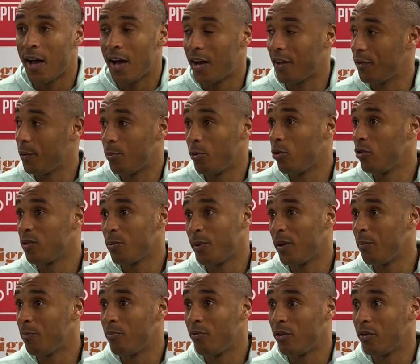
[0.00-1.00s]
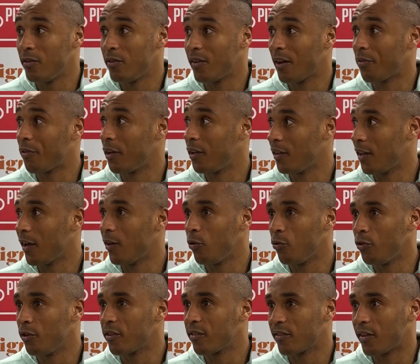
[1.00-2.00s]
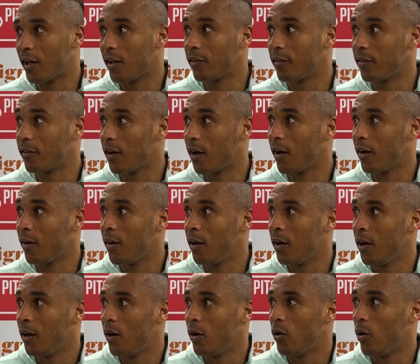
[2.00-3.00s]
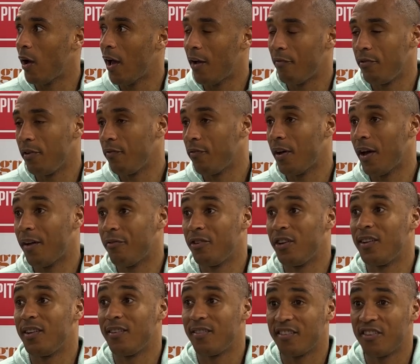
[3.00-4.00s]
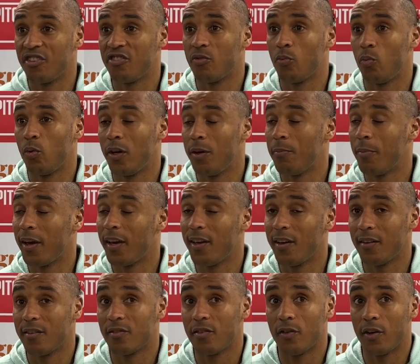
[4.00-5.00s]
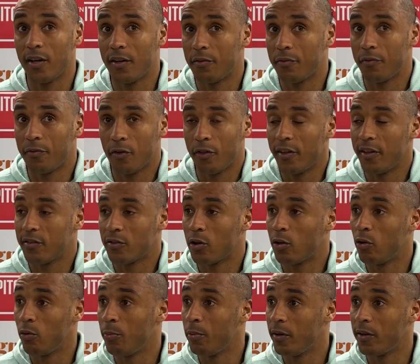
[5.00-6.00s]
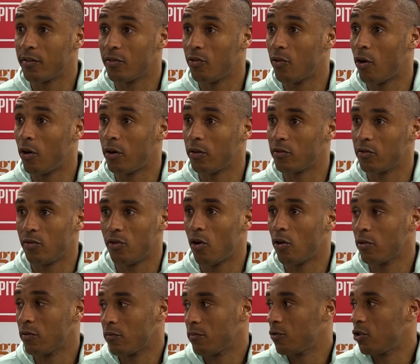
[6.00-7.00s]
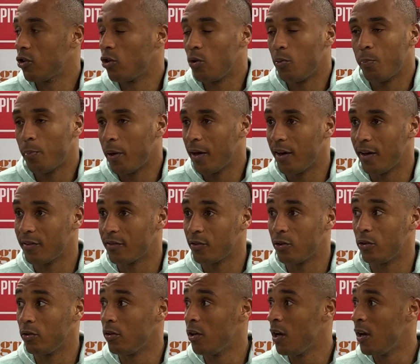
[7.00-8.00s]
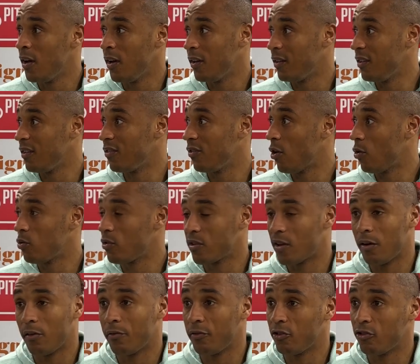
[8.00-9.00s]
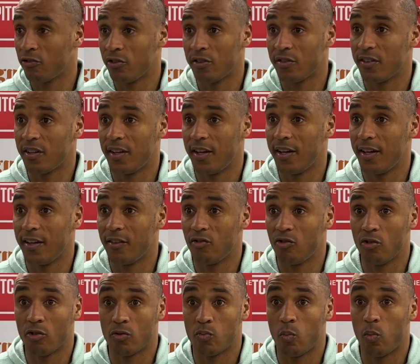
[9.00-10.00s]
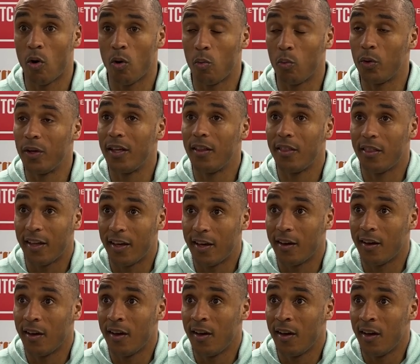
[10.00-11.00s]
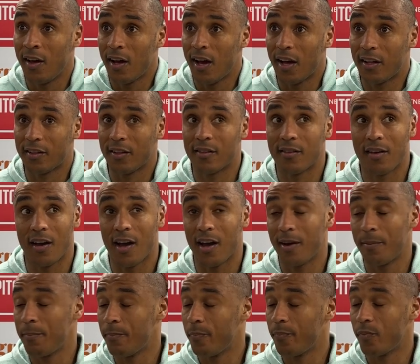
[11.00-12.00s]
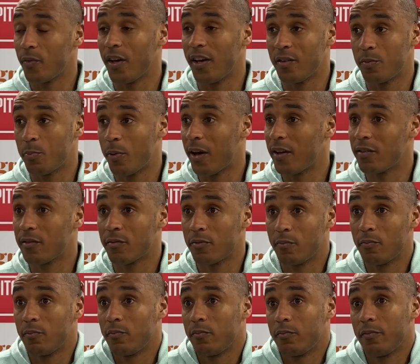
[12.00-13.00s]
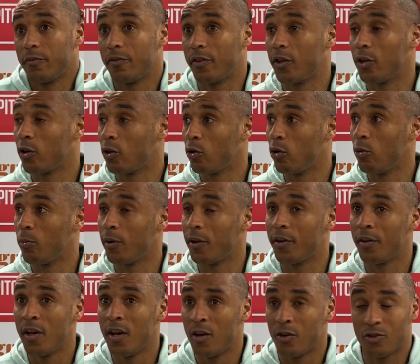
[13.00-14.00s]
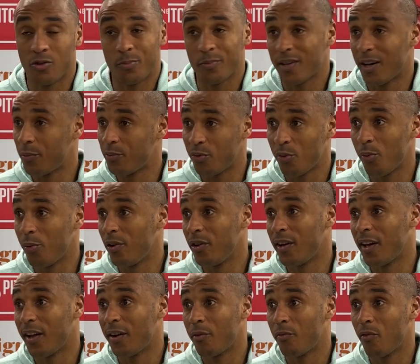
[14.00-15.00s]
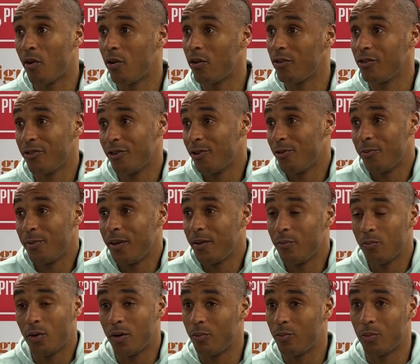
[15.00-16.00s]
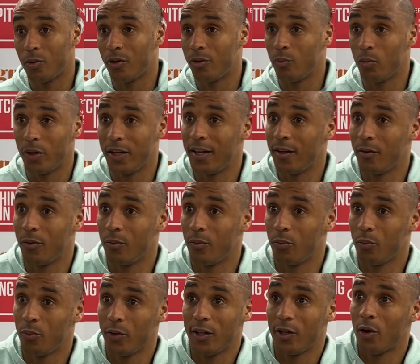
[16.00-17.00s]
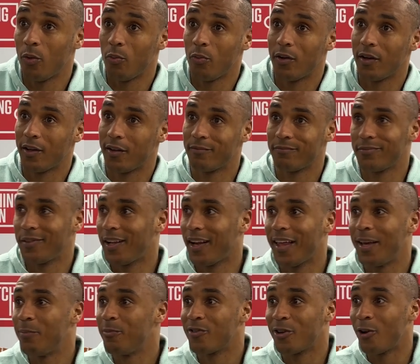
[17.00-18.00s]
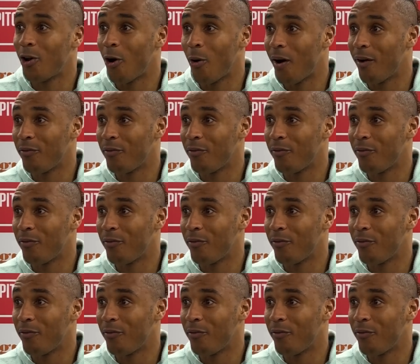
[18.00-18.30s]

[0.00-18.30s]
And the boys have been brilliant. I think they understand that every every decision we make is is for this club. It's not not to do personal. There's no selfishness in it. It's just what we think at the time is best for the club. And sometimes we will get it wrong. Do you know what I mean? When we we don't claim to know